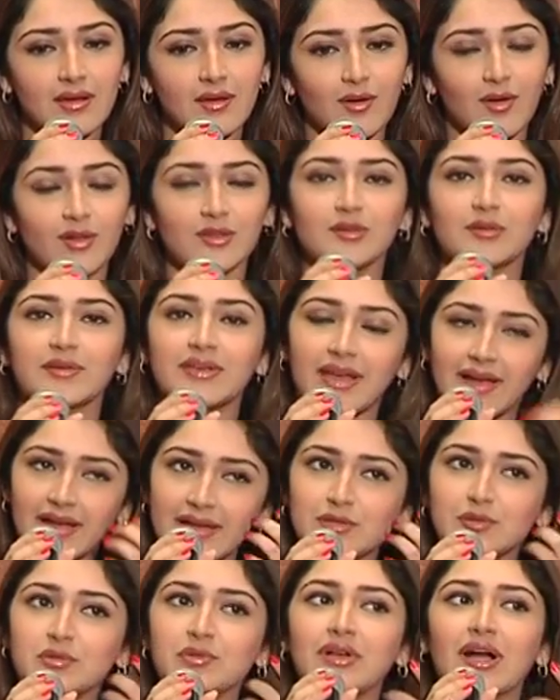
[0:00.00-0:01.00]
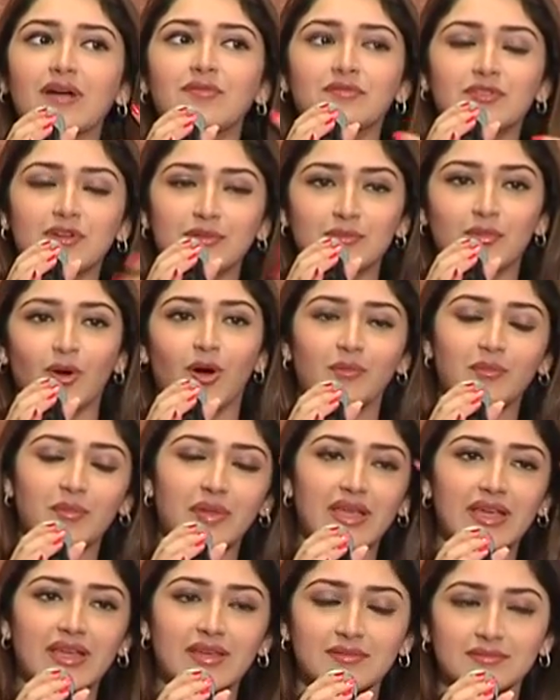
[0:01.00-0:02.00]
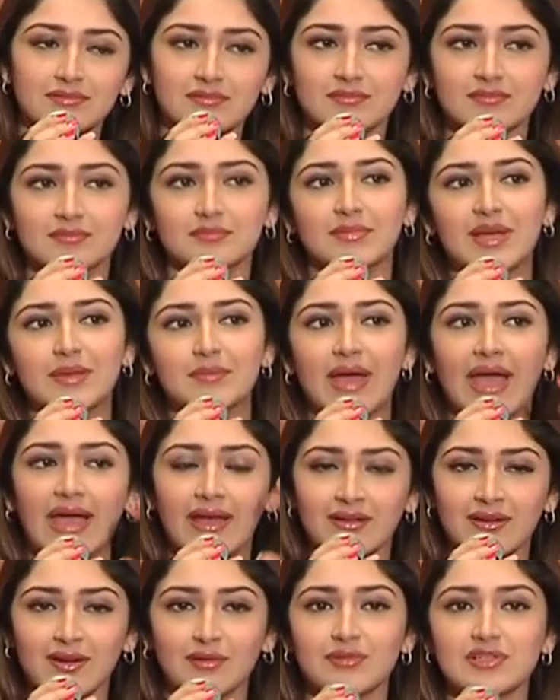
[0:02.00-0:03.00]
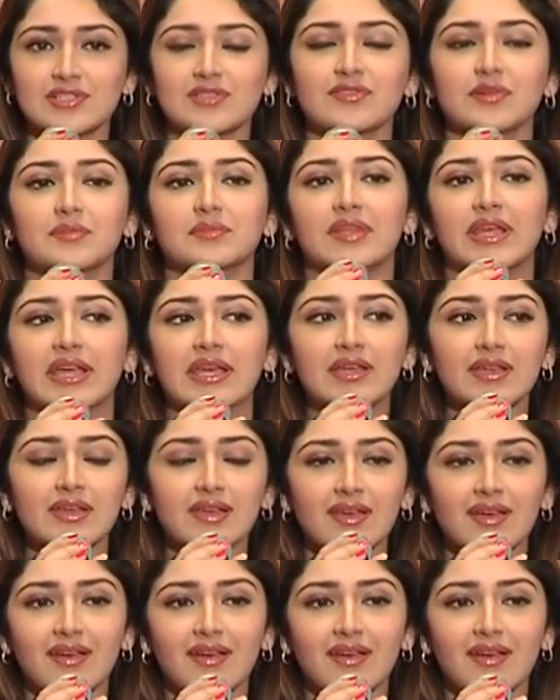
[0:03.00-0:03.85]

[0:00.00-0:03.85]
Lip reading: Although yeah, I do come from Bombay and my background is from there.